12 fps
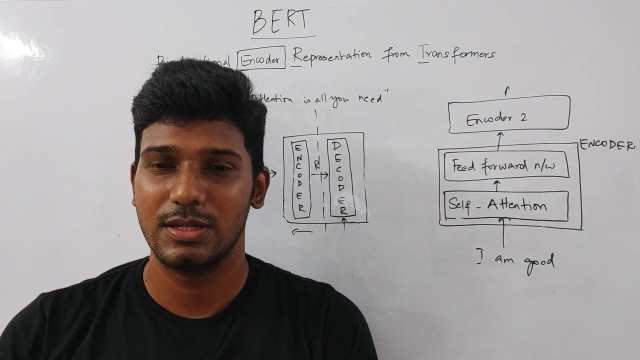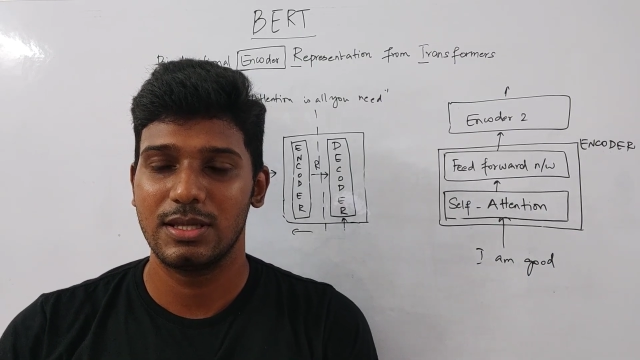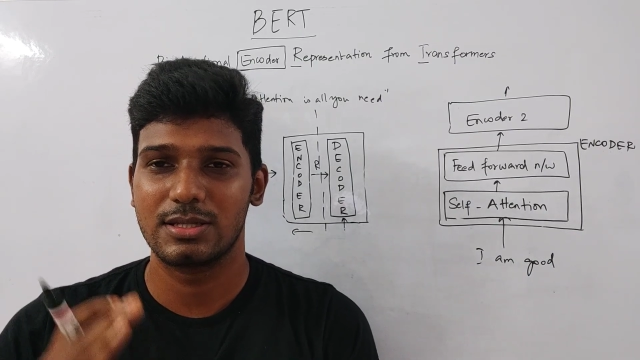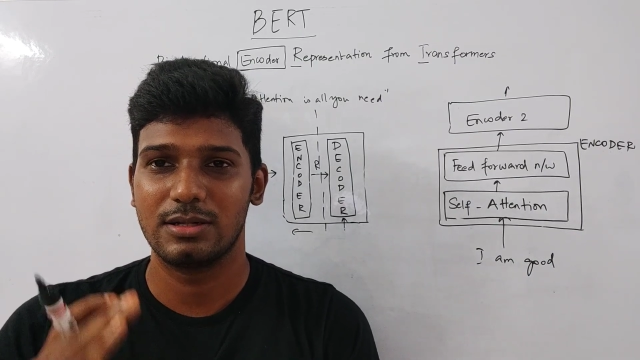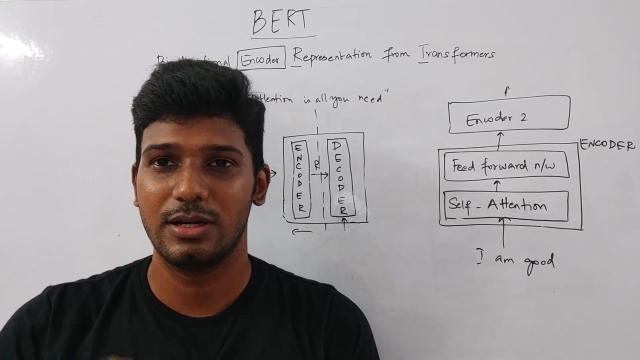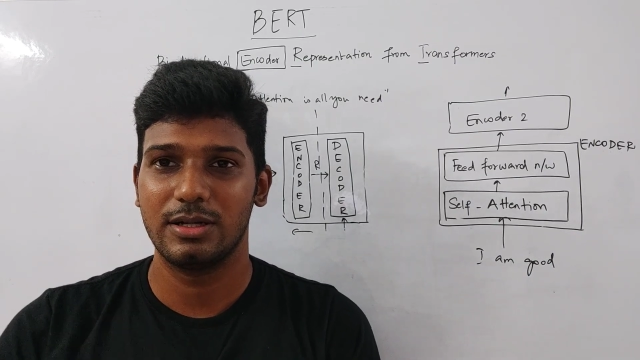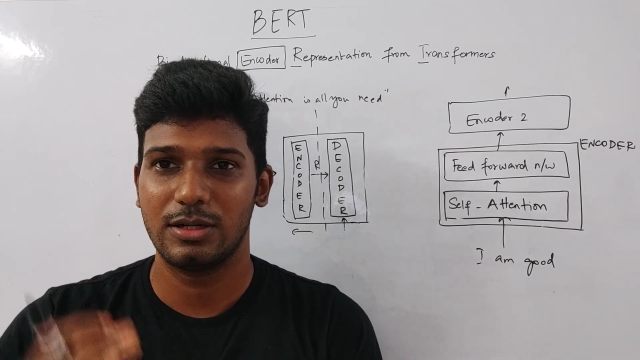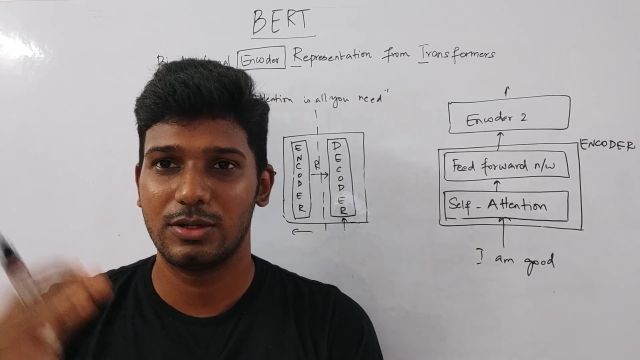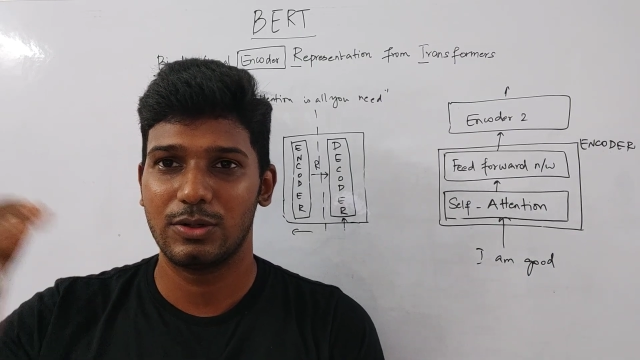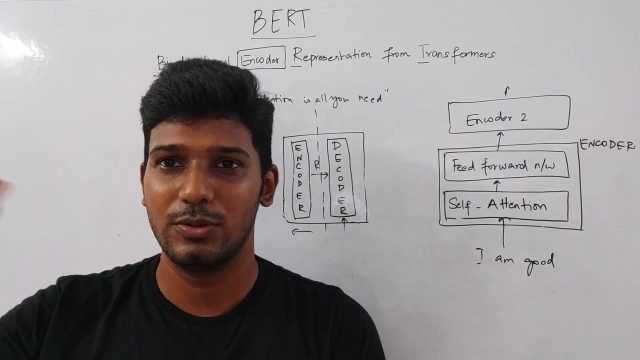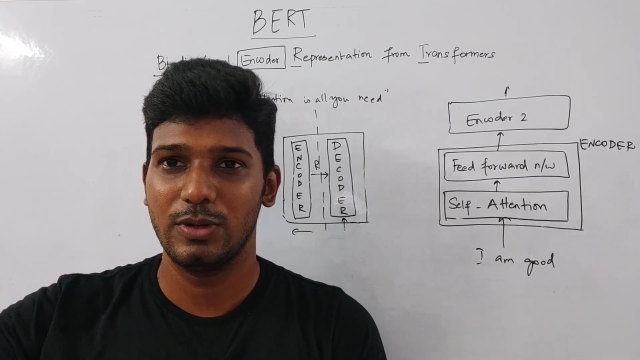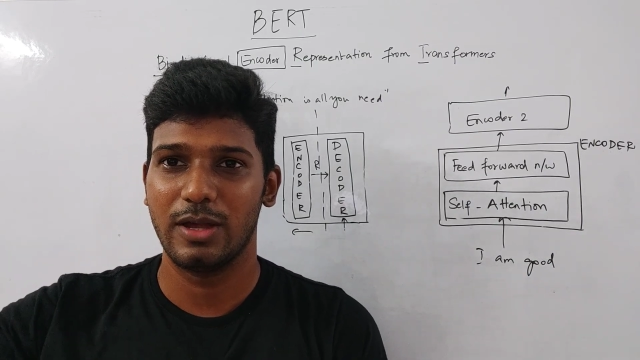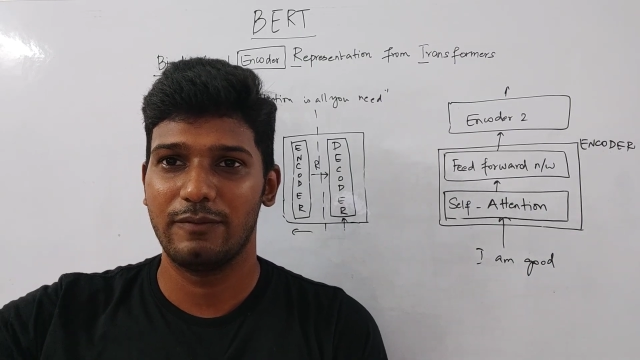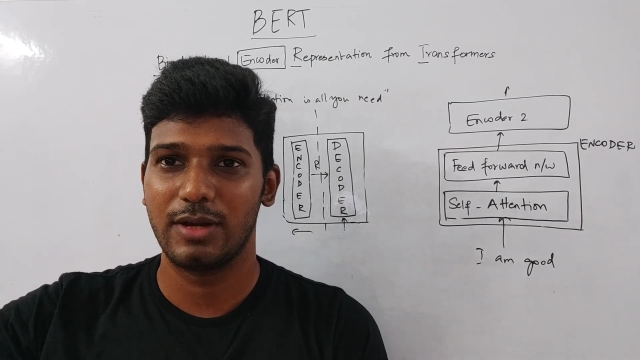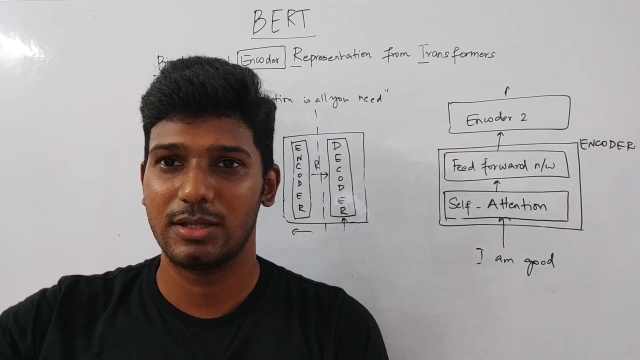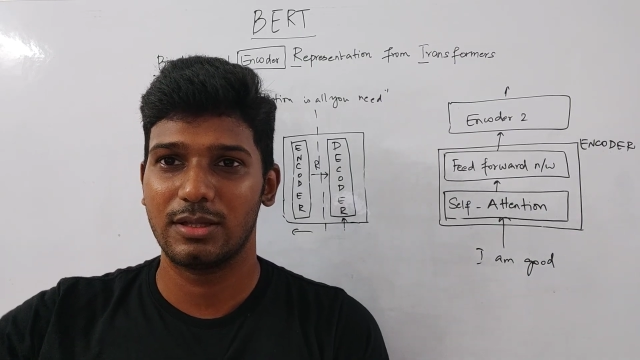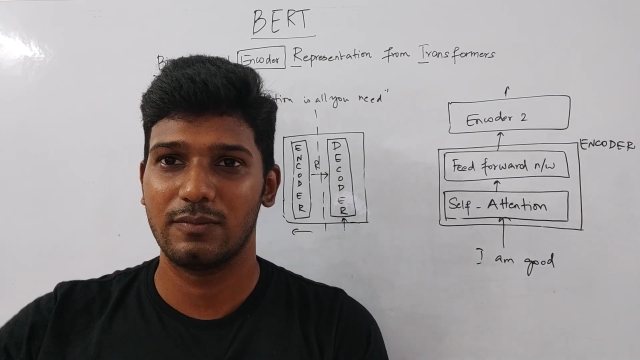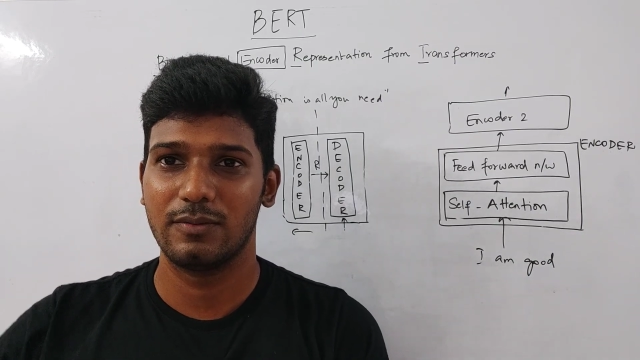is related to every
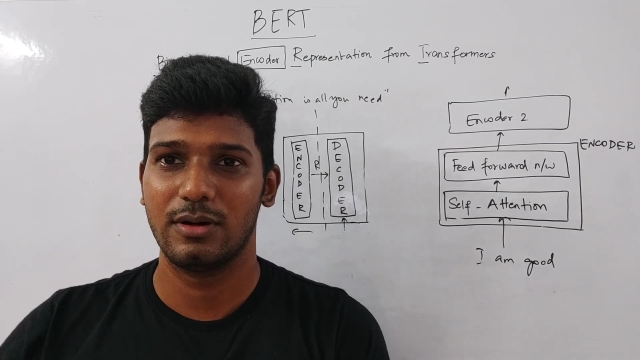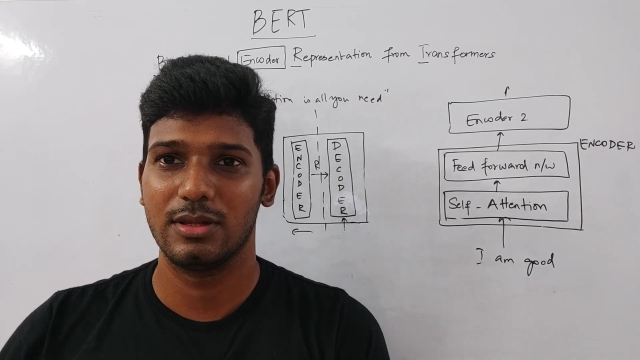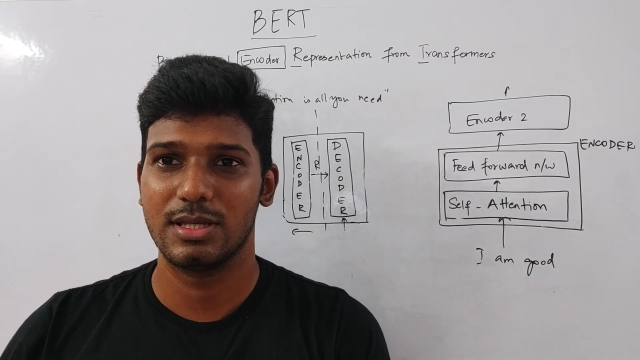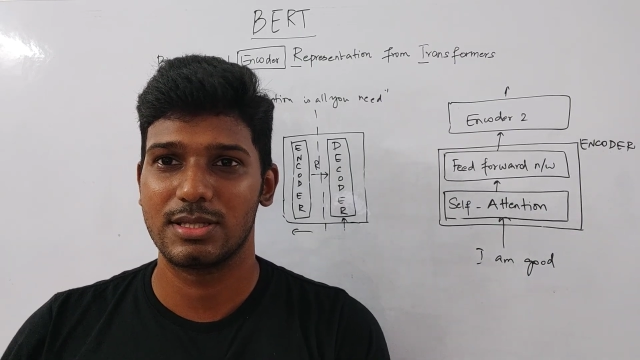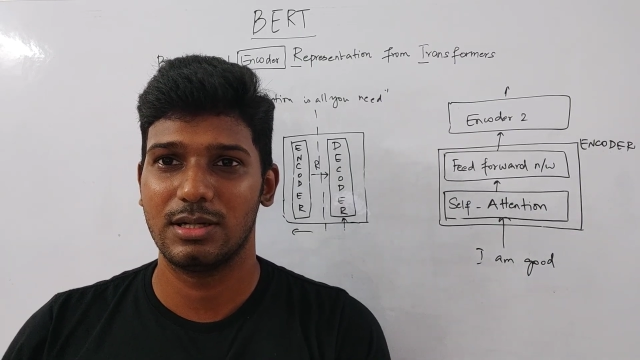other word in the